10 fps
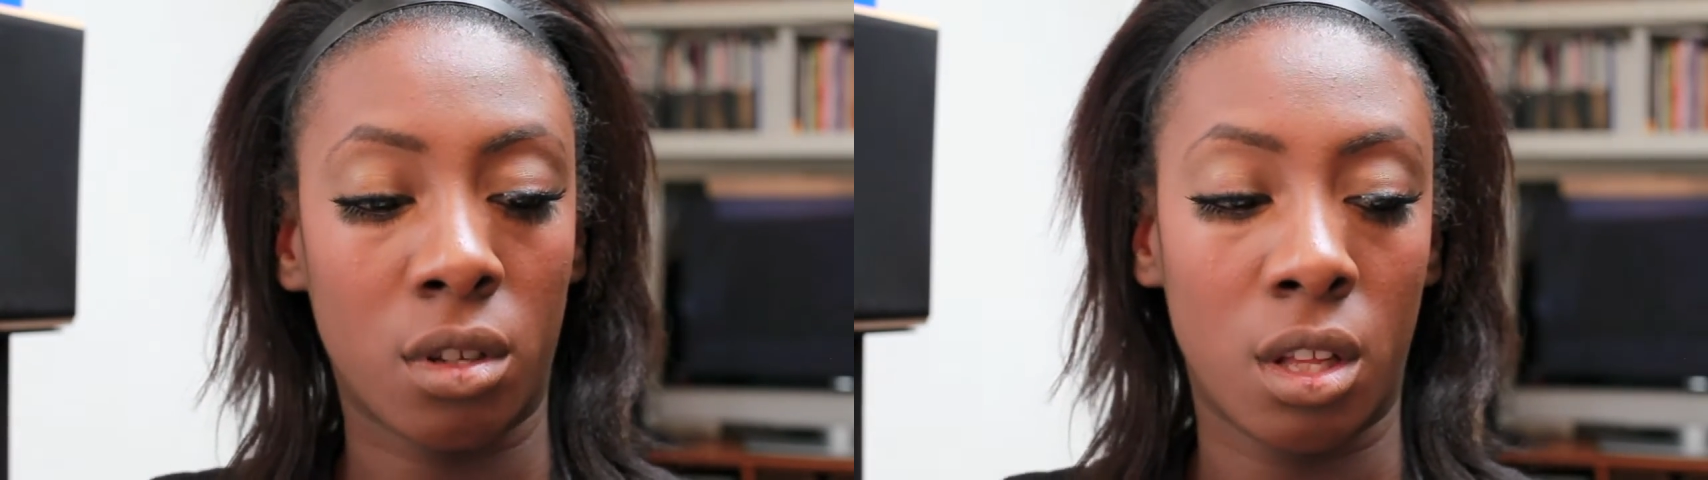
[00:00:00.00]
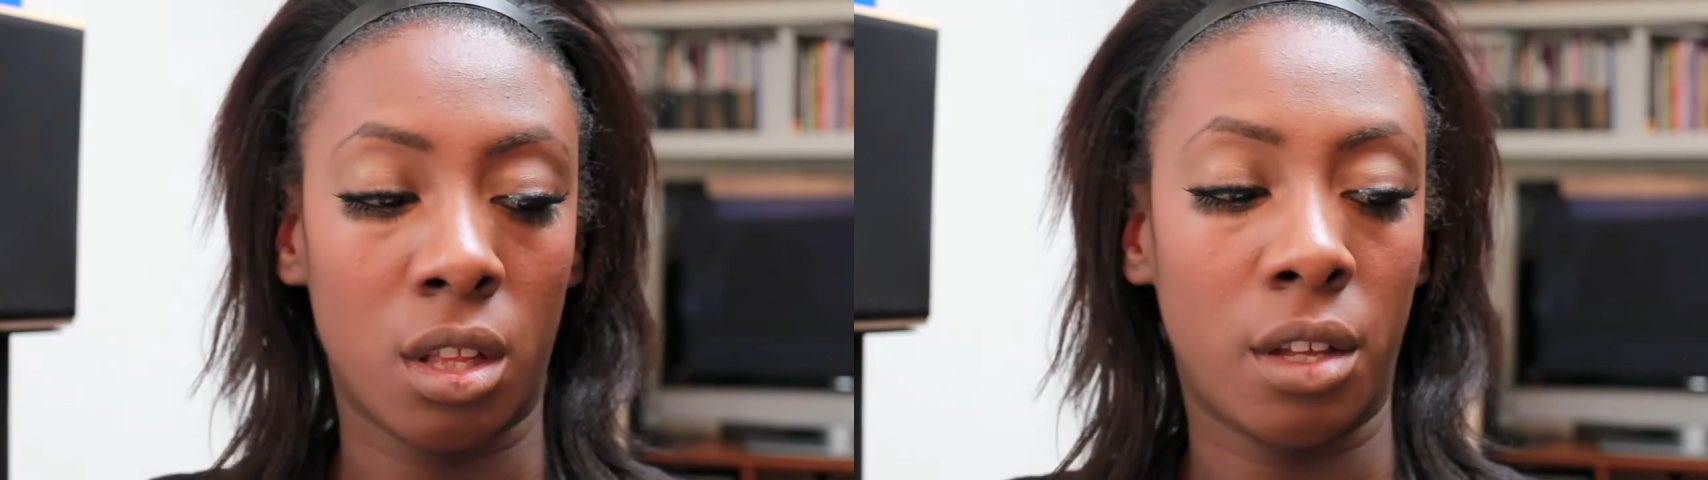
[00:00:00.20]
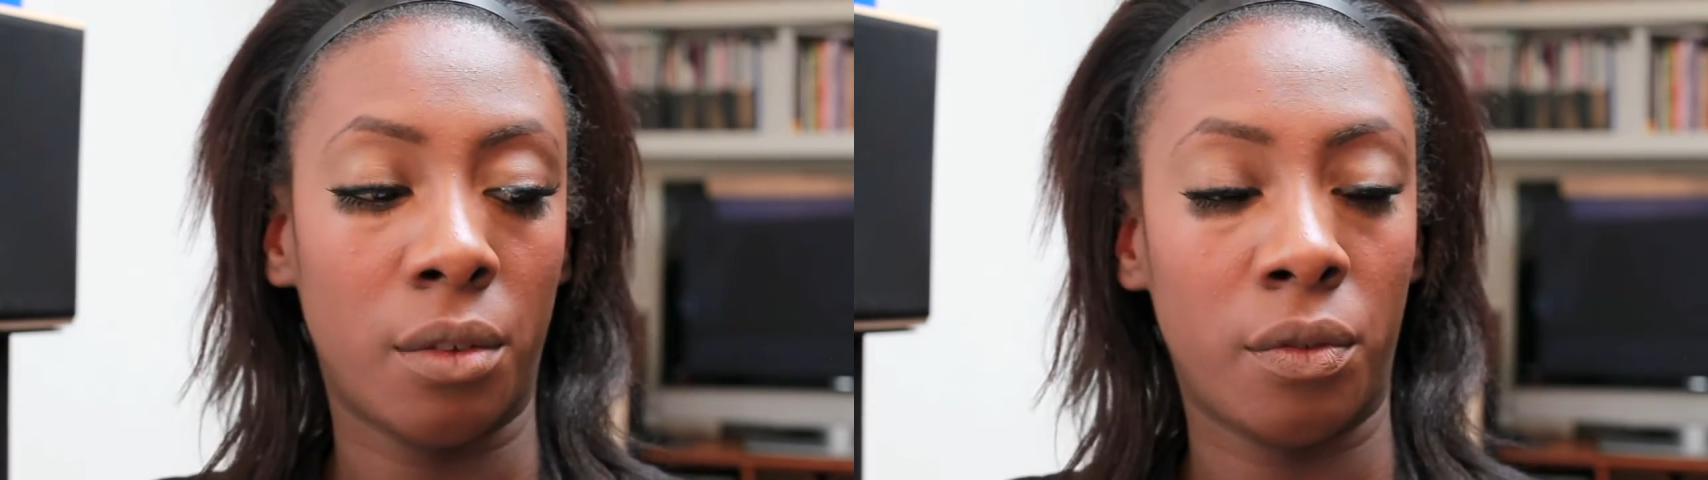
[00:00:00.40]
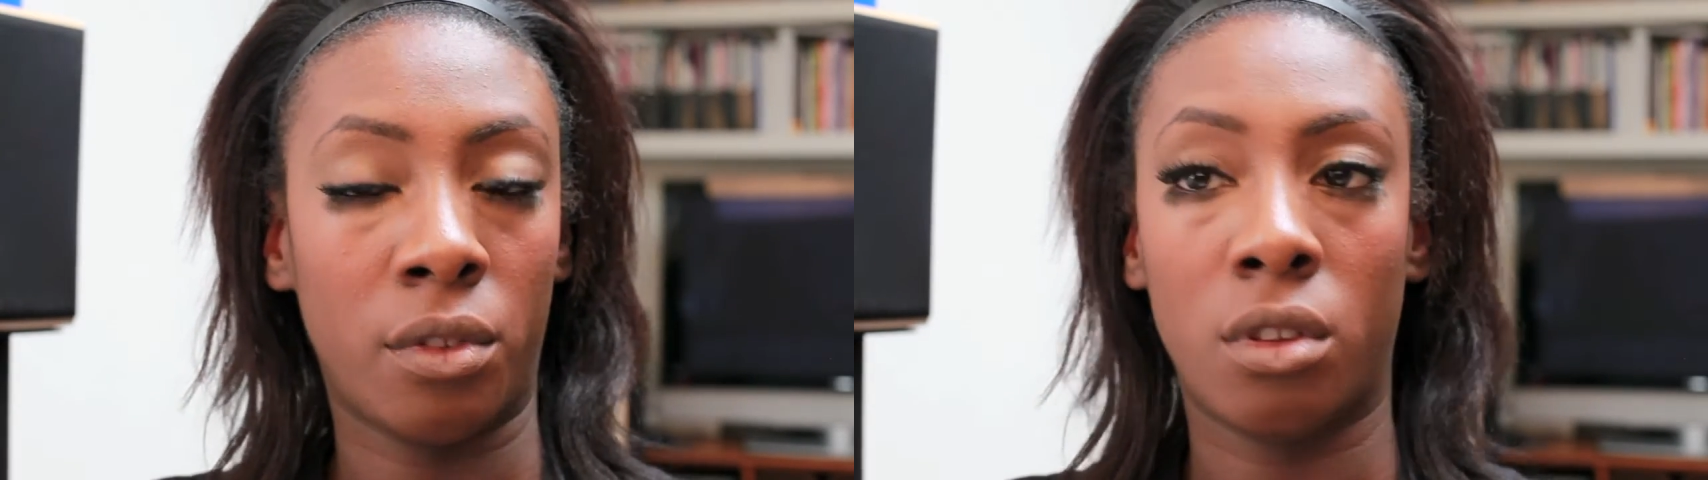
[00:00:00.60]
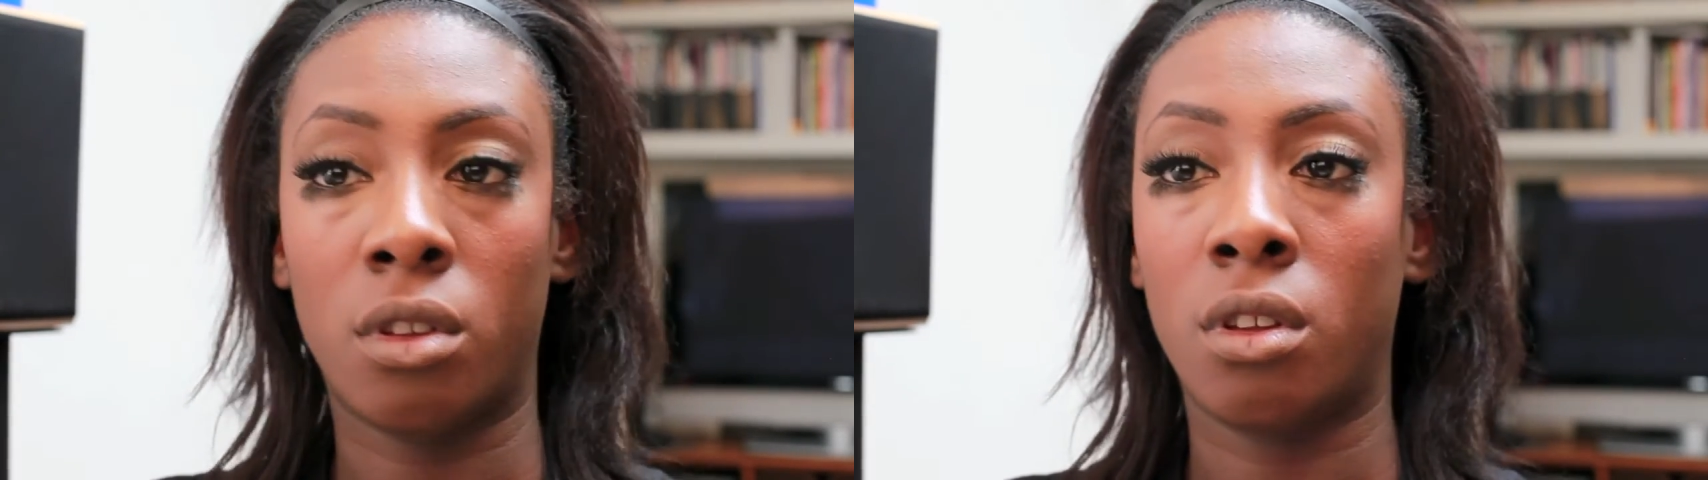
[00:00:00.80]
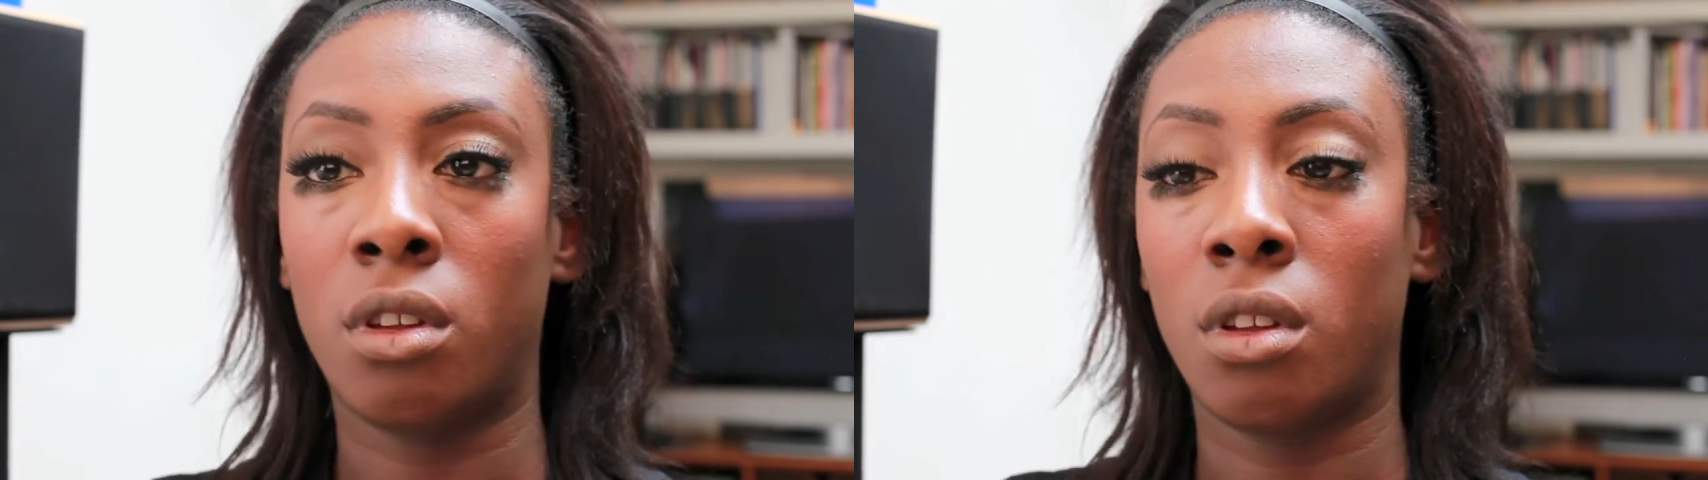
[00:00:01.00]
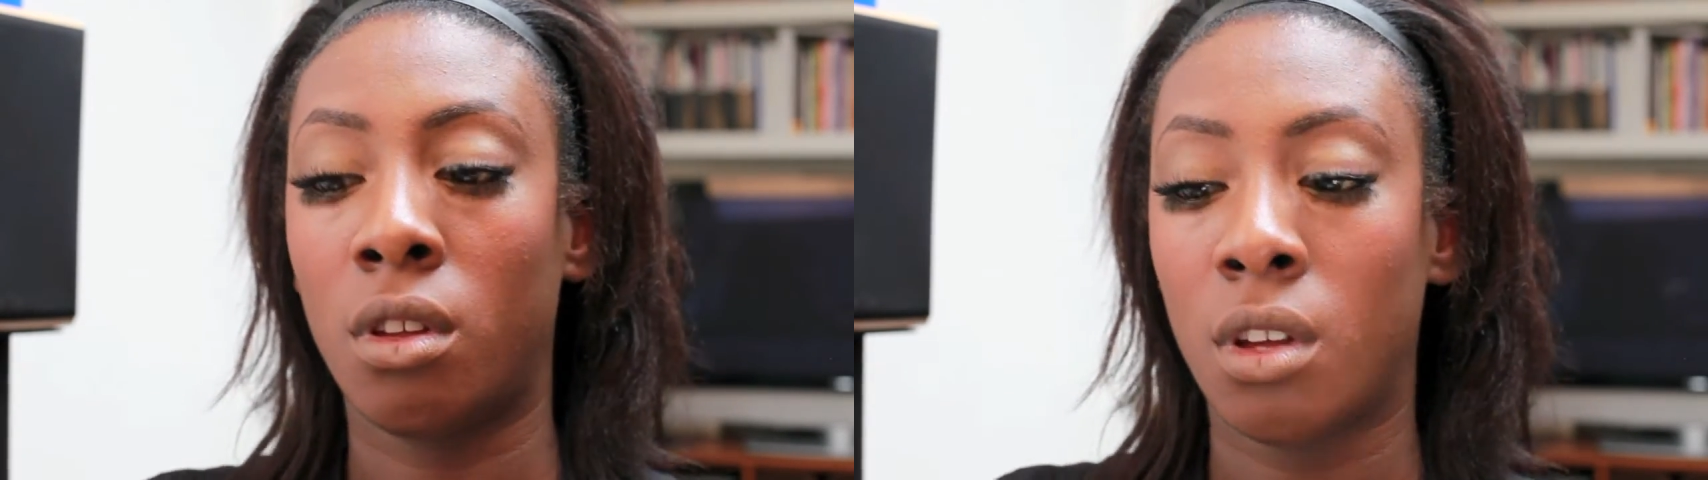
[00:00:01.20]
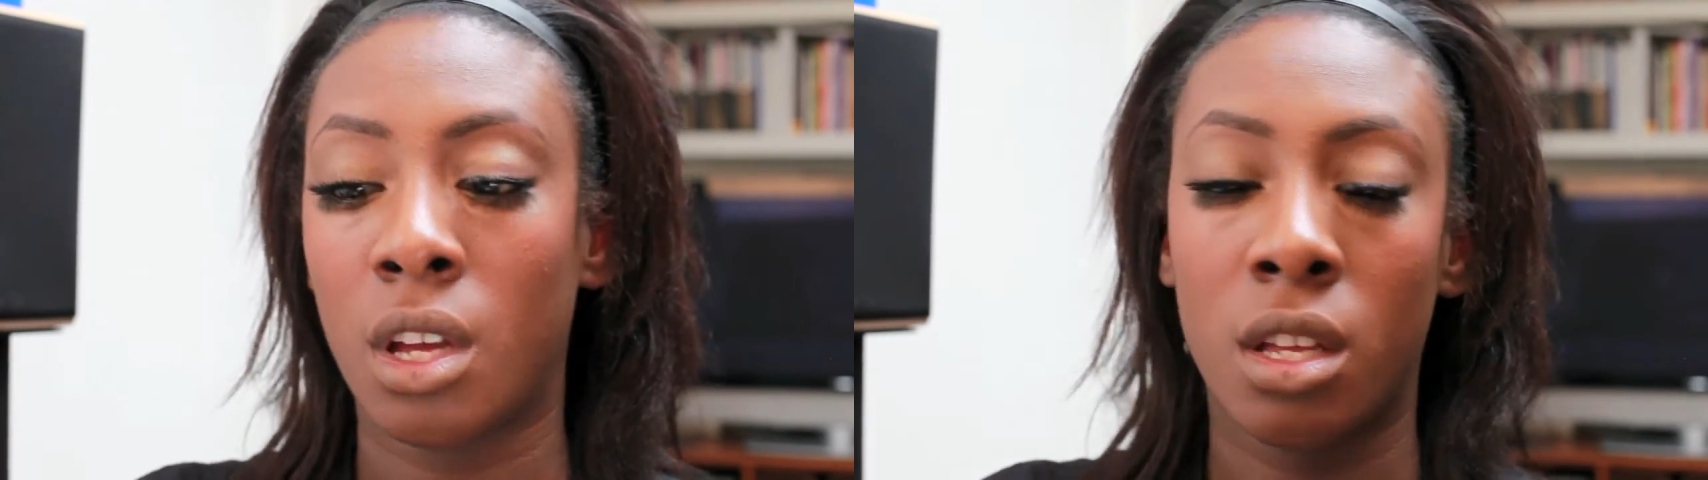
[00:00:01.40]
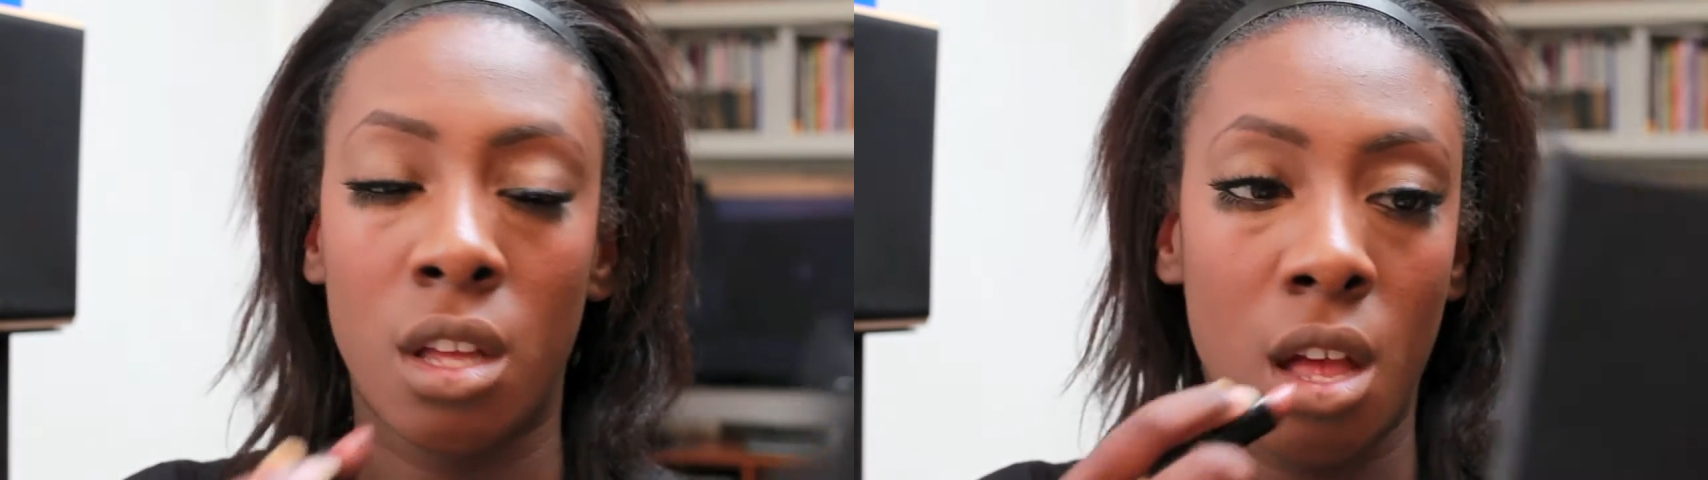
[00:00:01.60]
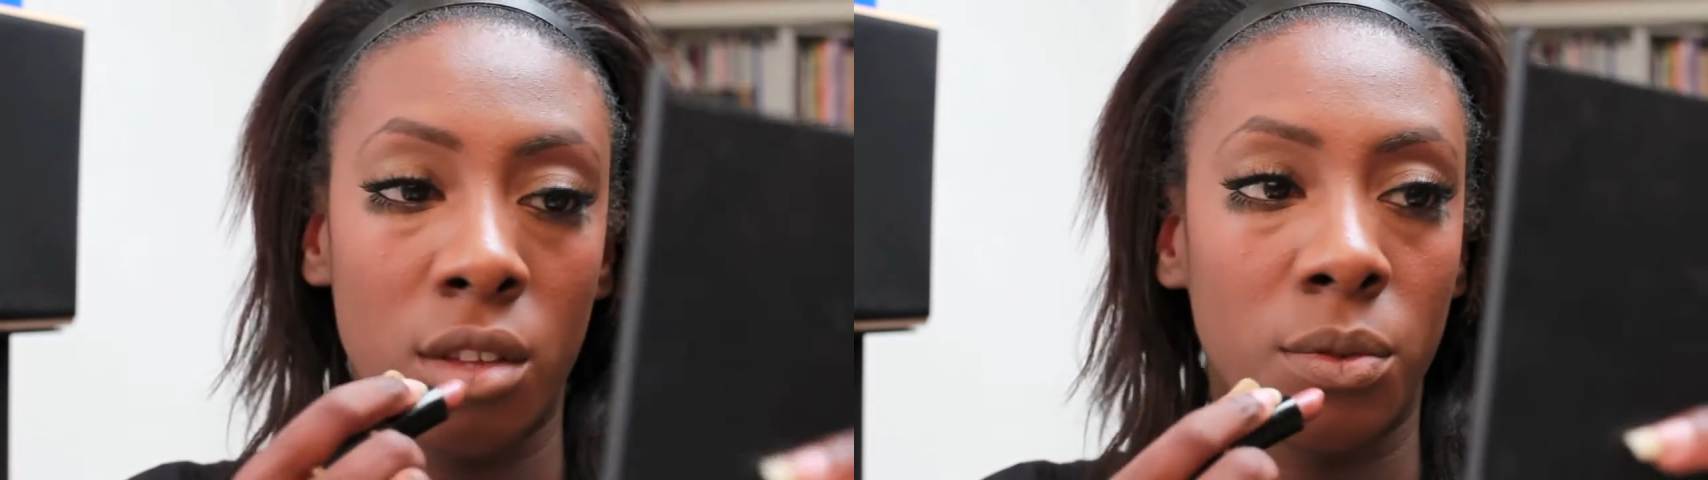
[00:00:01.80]
colour.
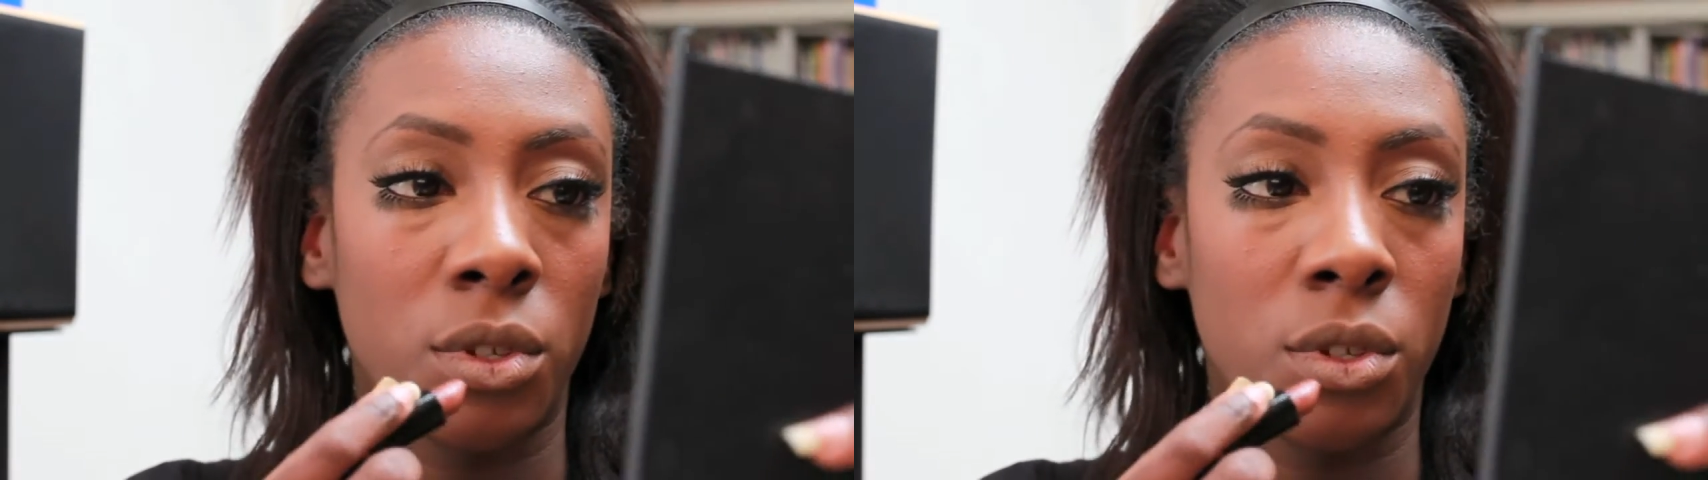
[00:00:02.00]
So